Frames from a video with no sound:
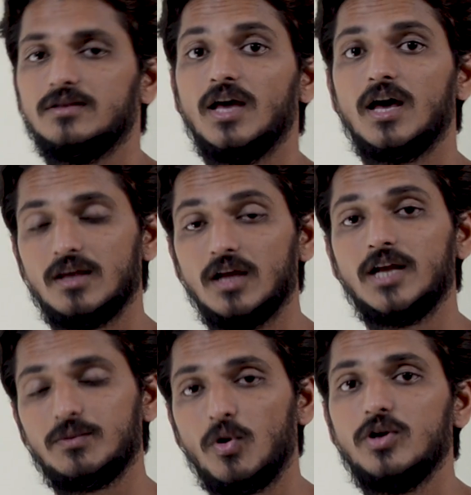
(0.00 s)

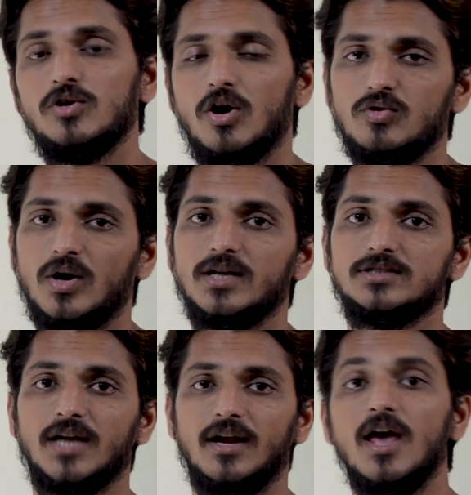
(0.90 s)
That point you have to
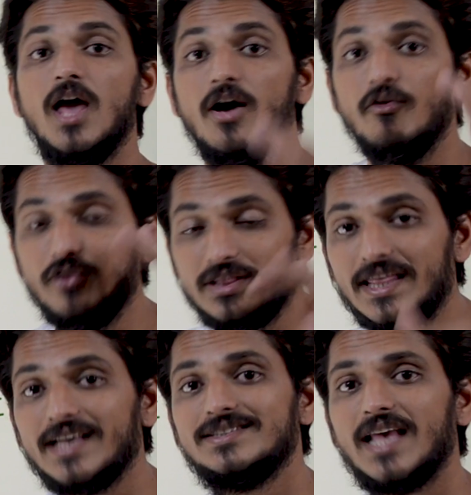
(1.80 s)
understand. With
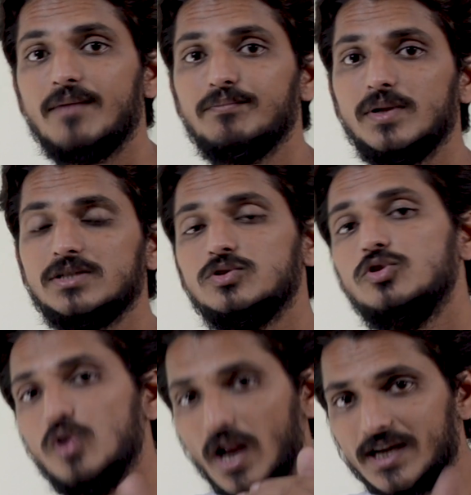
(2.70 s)
examples,
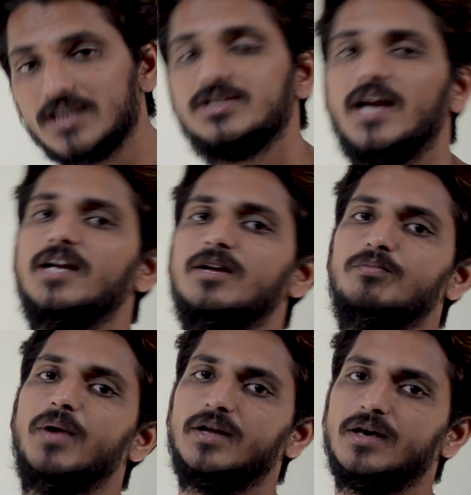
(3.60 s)
you will understand it
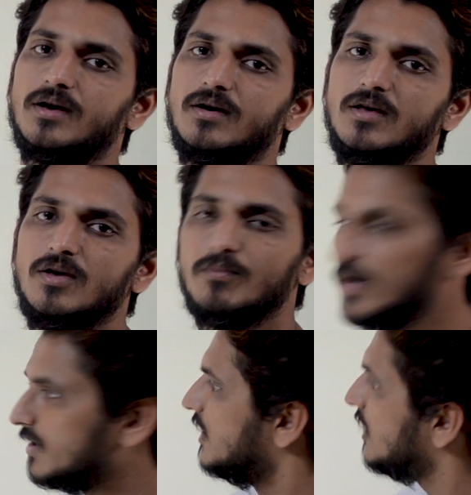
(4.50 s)
better.
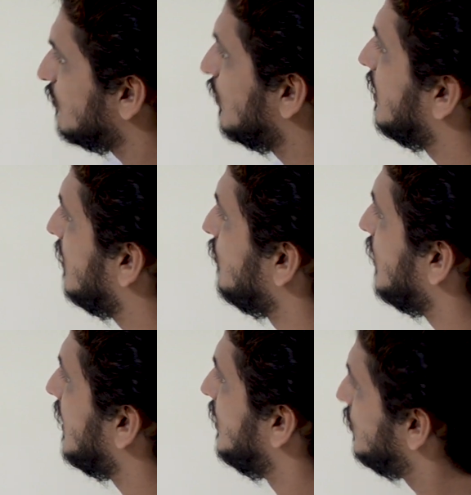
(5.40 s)
But here we will give
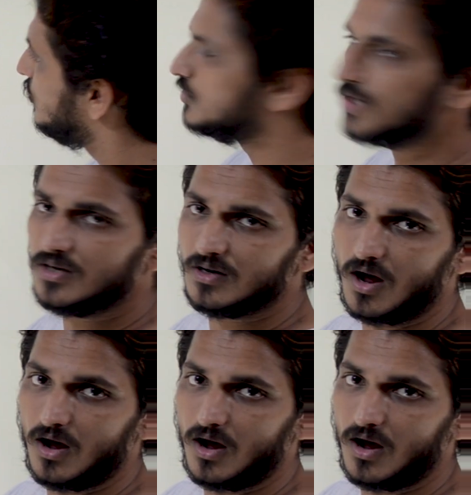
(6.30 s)
you an intuition.